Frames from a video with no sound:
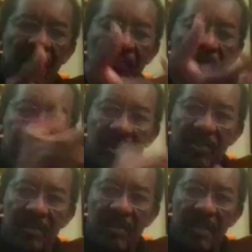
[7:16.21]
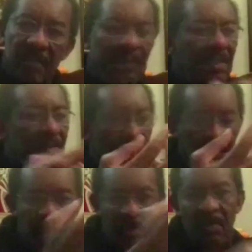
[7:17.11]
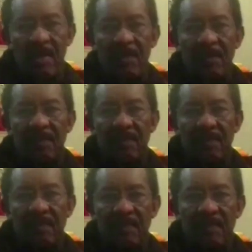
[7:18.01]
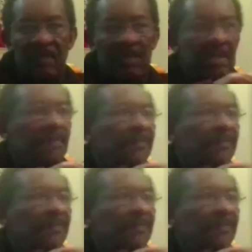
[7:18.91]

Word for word: In vacation time, he'll go to his park. If he's